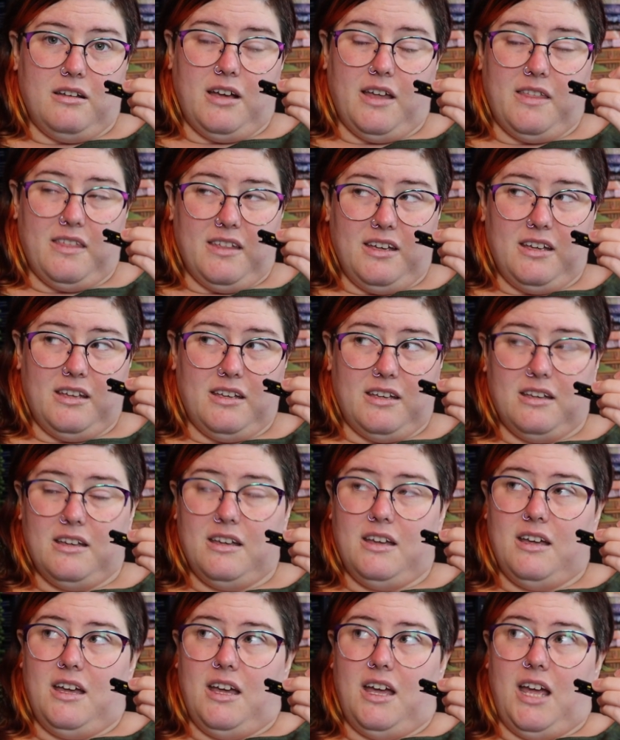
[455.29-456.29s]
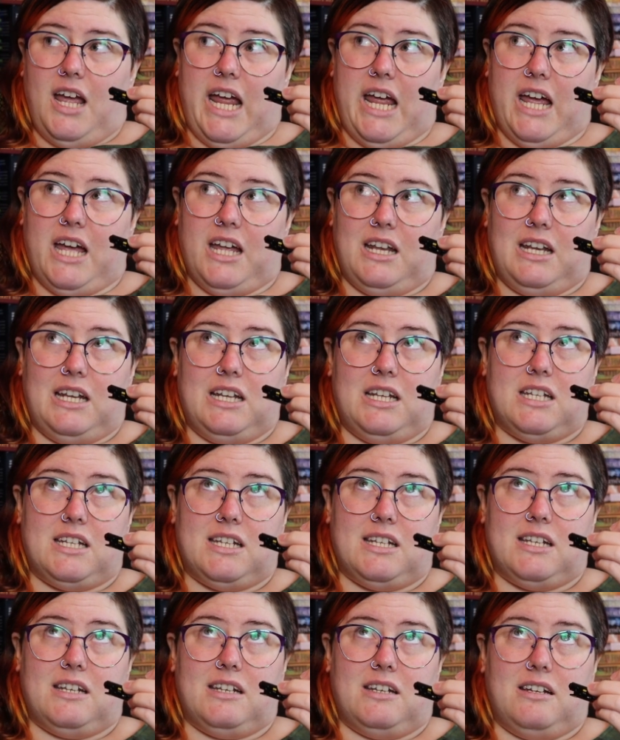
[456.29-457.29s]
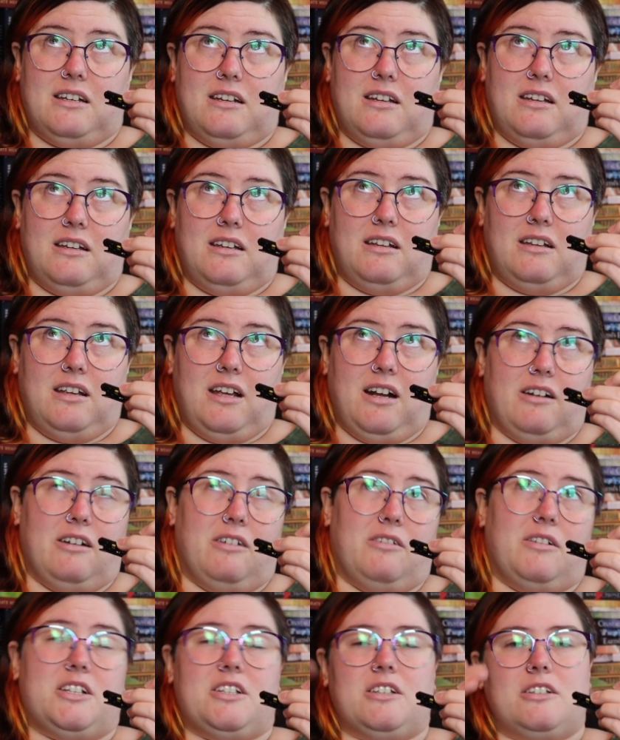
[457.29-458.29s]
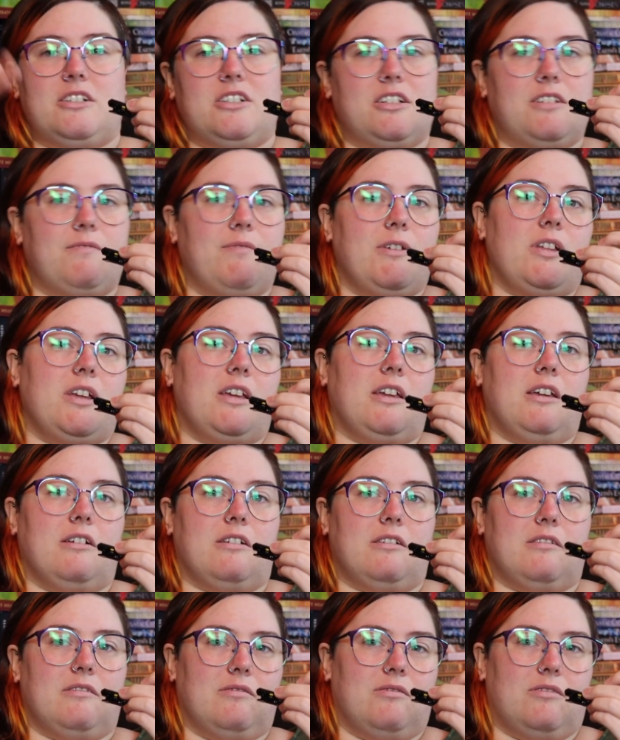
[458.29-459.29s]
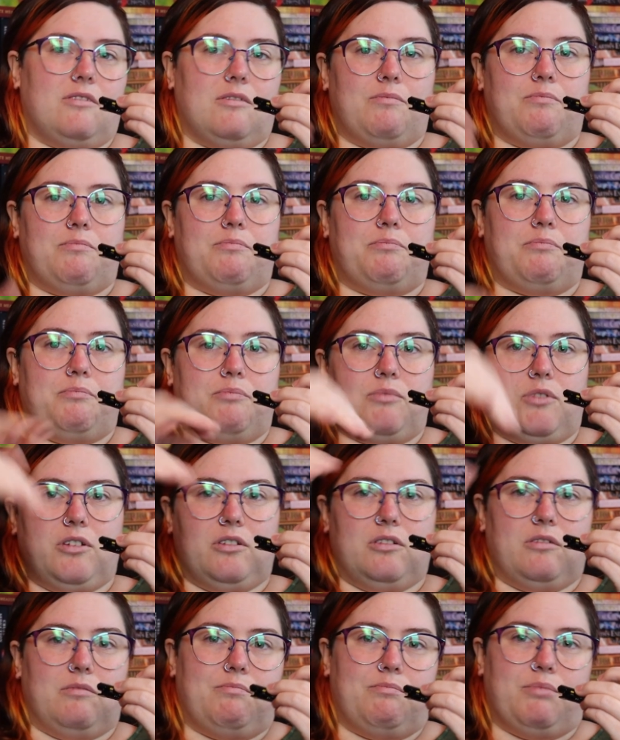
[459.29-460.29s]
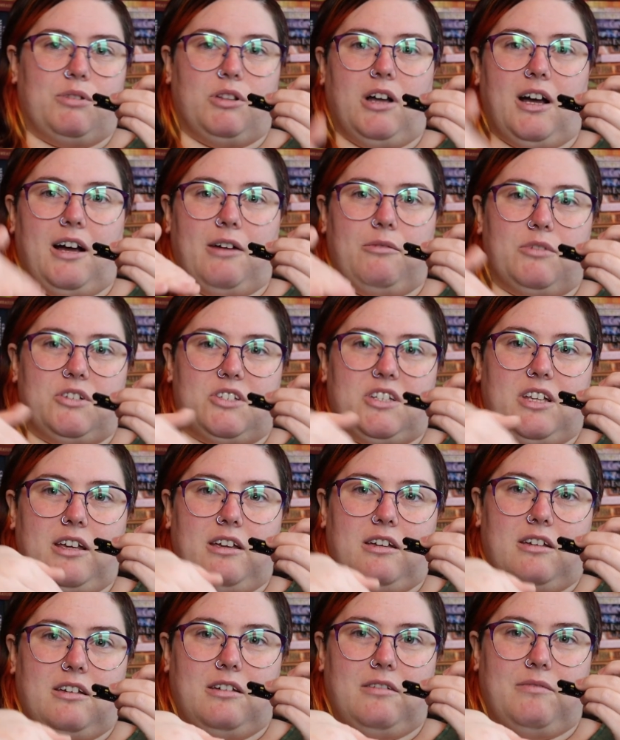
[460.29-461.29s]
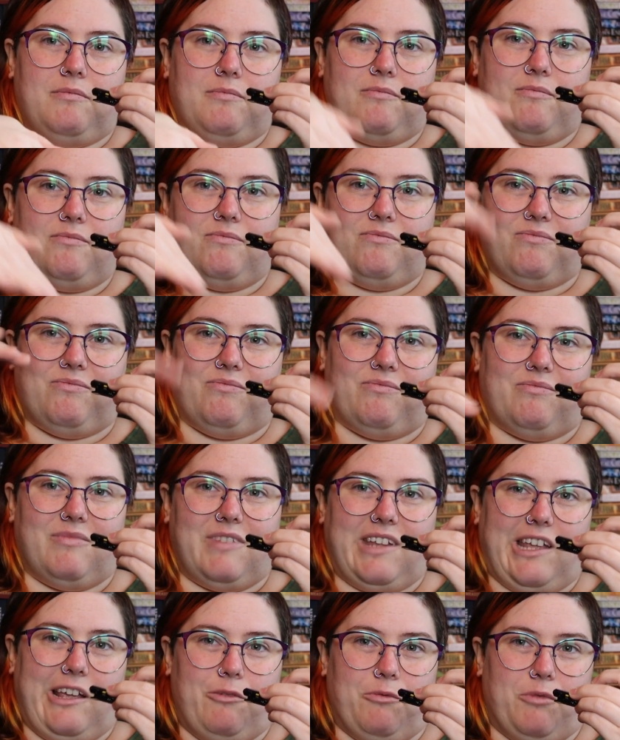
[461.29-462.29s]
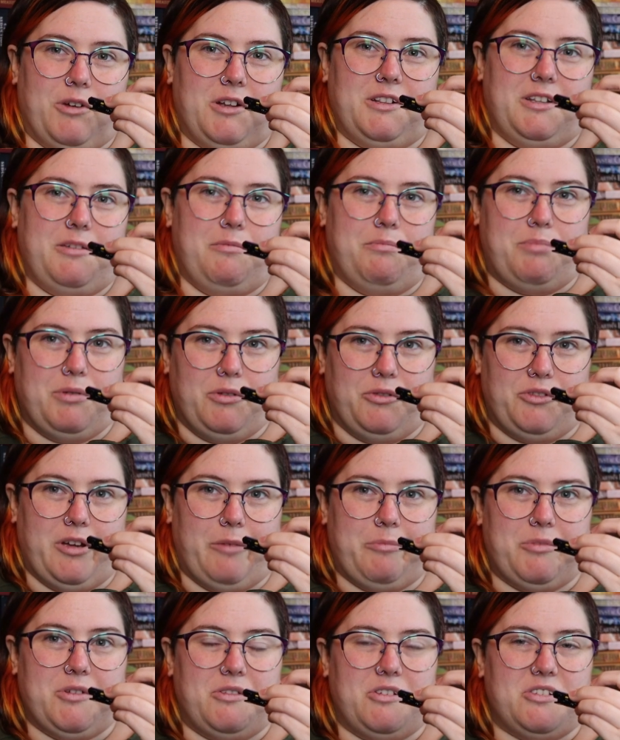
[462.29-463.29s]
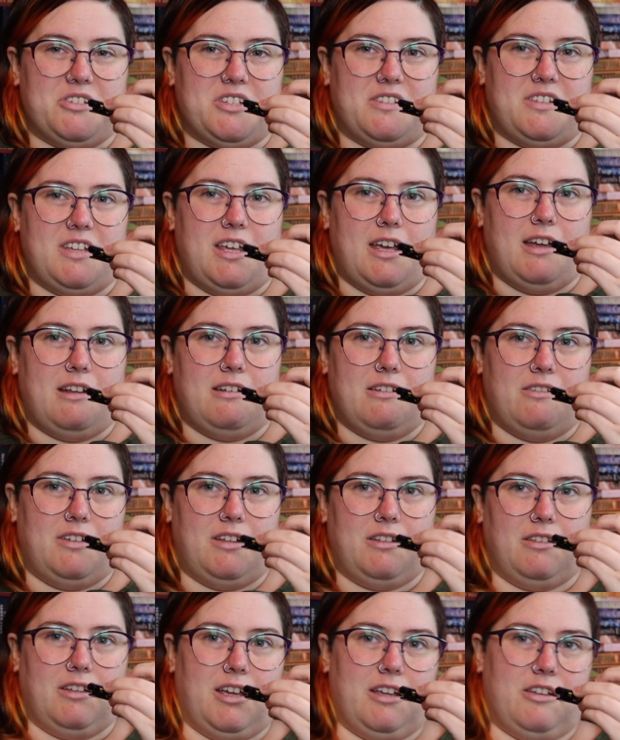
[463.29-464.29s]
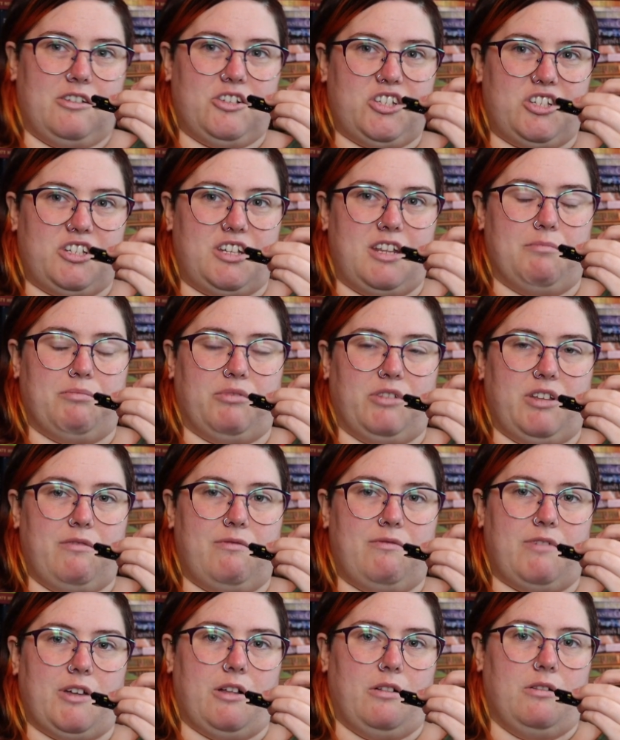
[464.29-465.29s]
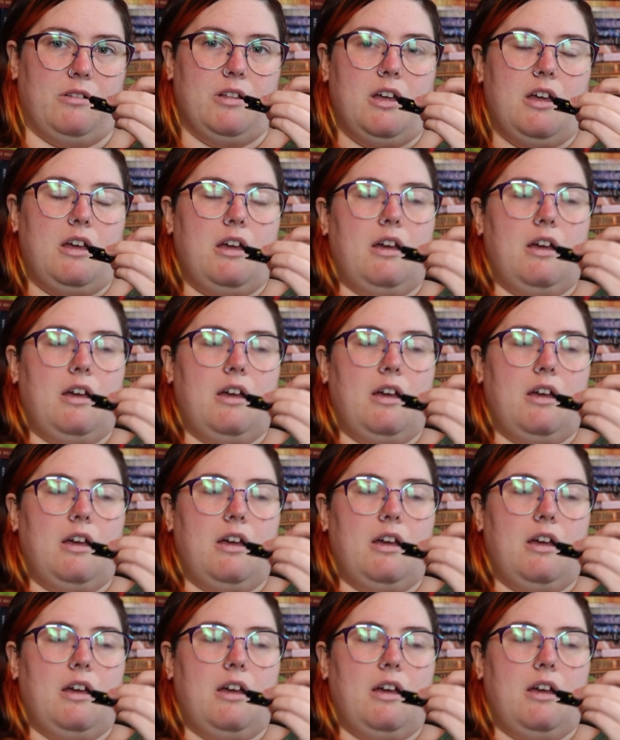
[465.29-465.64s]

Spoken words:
I think. And it just felt like the plot was, like, really built up to this at the end and then, like, steeply fell.